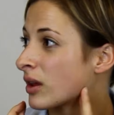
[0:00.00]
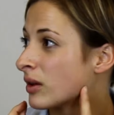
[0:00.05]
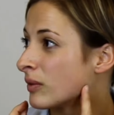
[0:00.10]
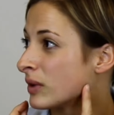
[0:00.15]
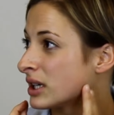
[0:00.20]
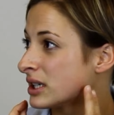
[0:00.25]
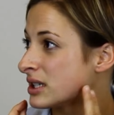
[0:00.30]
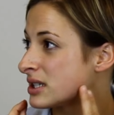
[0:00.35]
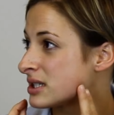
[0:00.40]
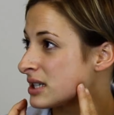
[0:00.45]

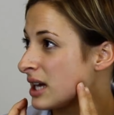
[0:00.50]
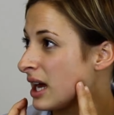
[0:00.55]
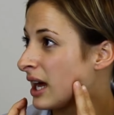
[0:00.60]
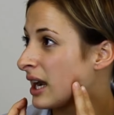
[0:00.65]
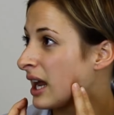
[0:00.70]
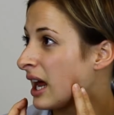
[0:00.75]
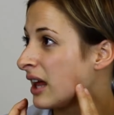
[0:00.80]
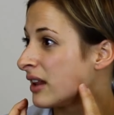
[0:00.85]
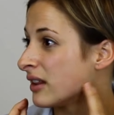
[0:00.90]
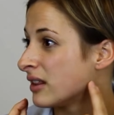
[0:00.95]
We're going to
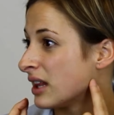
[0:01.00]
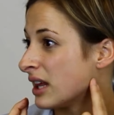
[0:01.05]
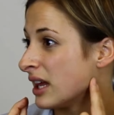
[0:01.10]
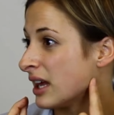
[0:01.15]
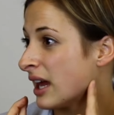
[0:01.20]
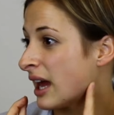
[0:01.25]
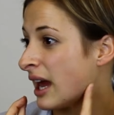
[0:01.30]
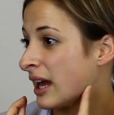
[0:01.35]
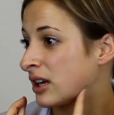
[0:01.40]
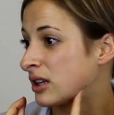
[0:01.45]
start at
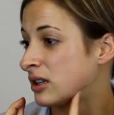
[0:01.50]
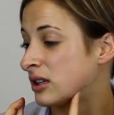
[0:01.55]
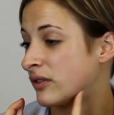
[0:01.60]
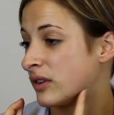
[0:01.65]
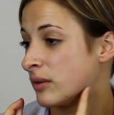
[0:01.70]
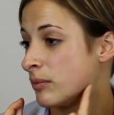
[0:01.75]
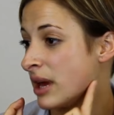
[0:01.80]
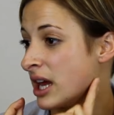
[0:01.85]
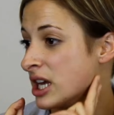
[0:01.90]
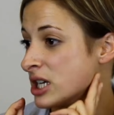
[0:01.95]
the angle of
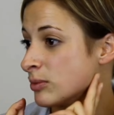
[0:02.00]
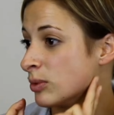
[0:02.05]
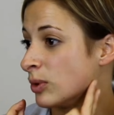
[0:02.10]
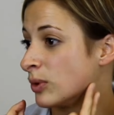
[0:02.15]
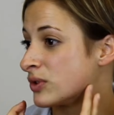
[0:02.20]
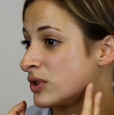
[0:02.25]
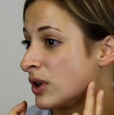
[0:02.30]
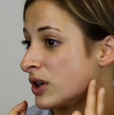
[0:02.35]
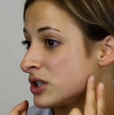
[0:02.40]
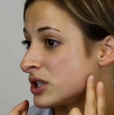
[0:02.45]
the
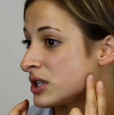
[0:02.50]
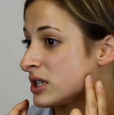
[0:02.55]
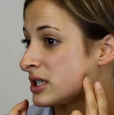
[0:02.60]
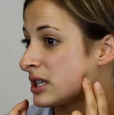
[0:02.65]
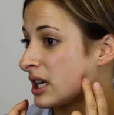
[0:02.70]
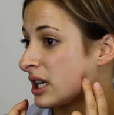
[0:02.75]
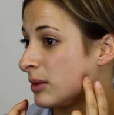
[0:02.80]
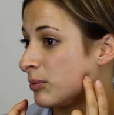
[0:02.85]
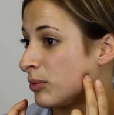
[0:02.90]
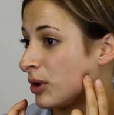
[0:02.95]
mandible, so just
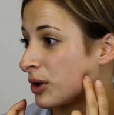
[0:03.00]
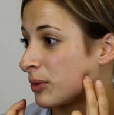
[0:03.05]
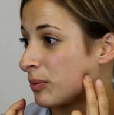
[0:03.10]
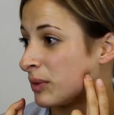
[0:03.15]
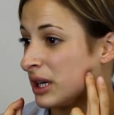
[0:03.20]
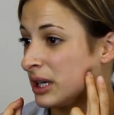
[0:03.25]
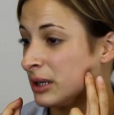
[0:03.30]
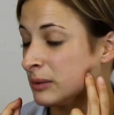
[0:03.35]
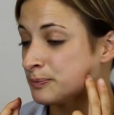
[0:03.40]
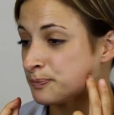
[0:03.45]
down the bottom
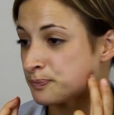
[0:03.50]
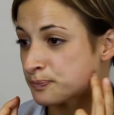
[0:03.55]
here.